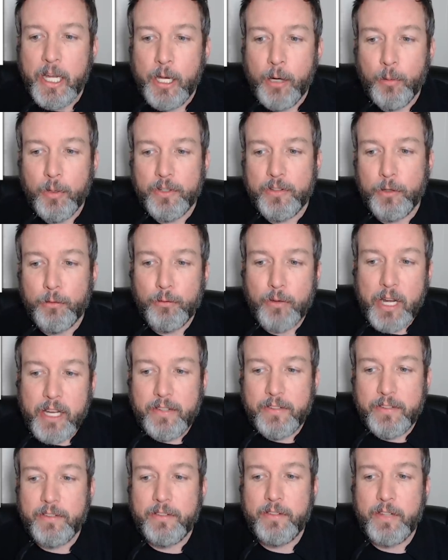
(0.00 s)
It was a
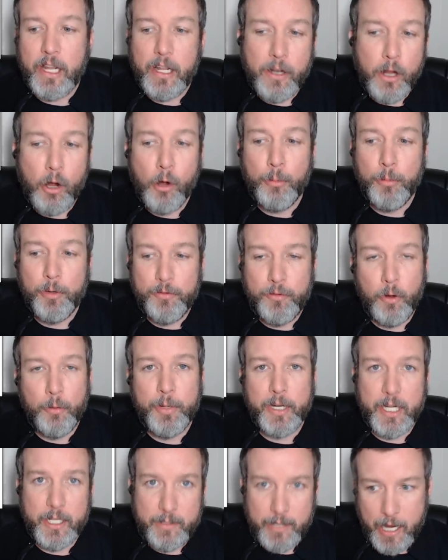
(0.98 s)
racist and
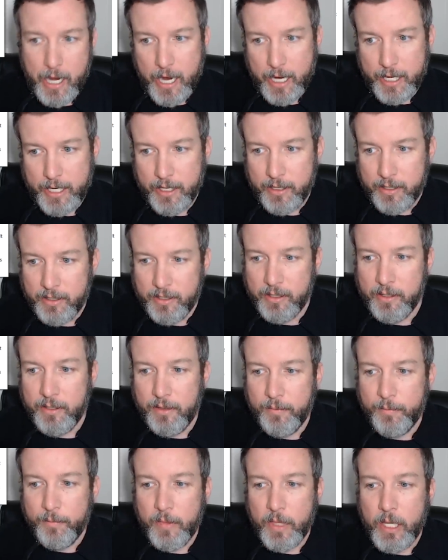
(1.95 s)
homophobic attack.
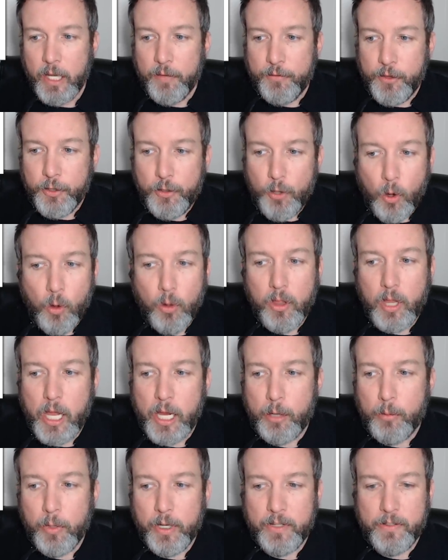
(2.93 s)
If you don't
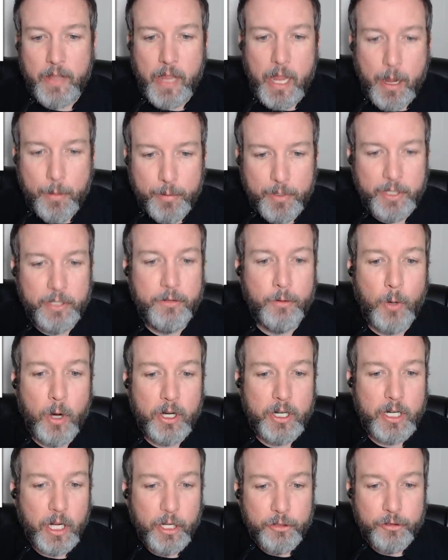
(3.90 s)
like what is happening to
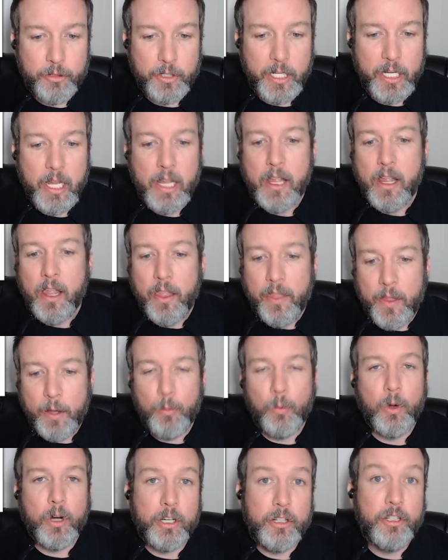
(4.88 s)
our country,
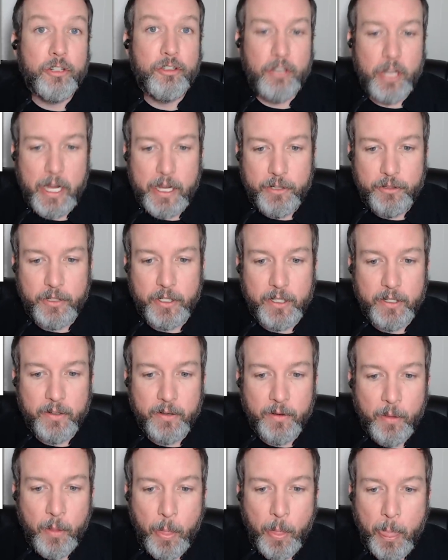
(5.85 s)
then work to change it.
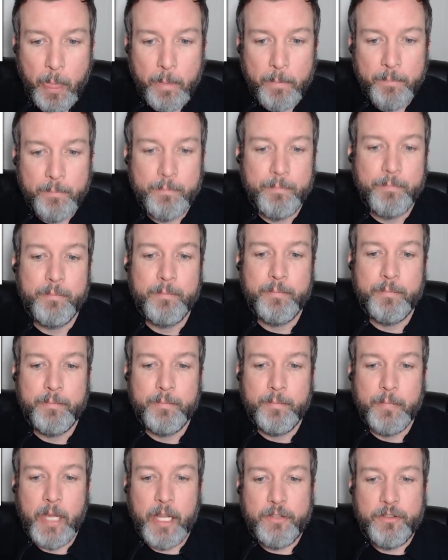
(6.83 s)

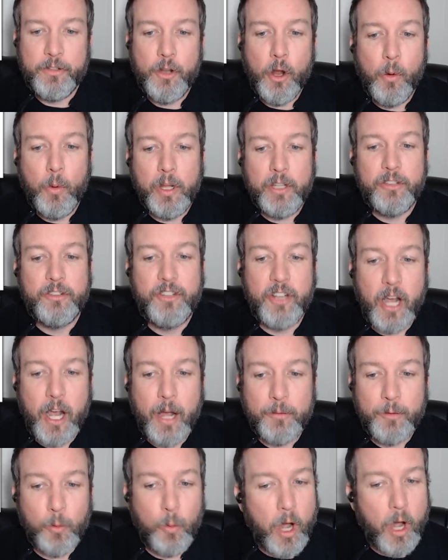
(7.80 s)
It's no one's
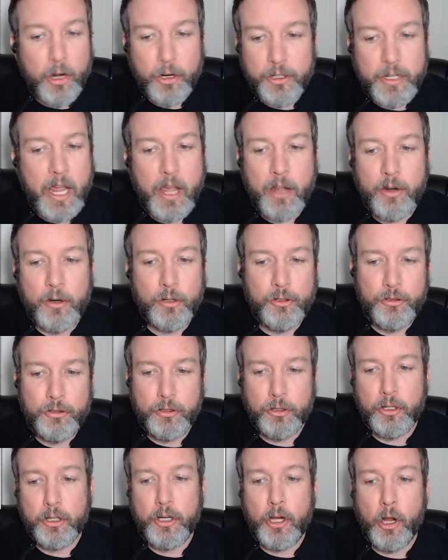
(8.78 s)
job to water down or
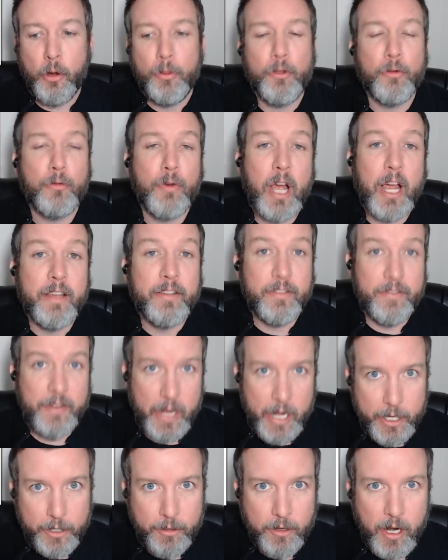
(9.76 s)
sugarcoat the rise of
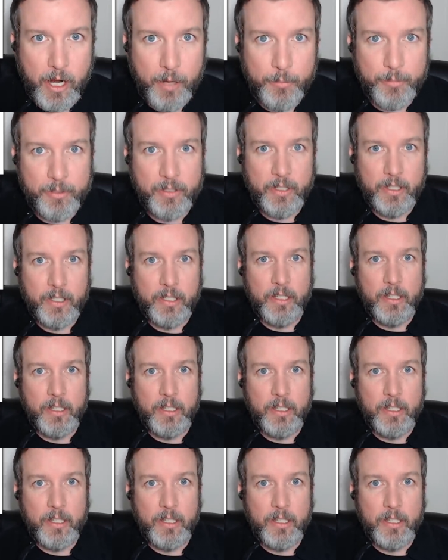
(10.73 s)
hate crimes."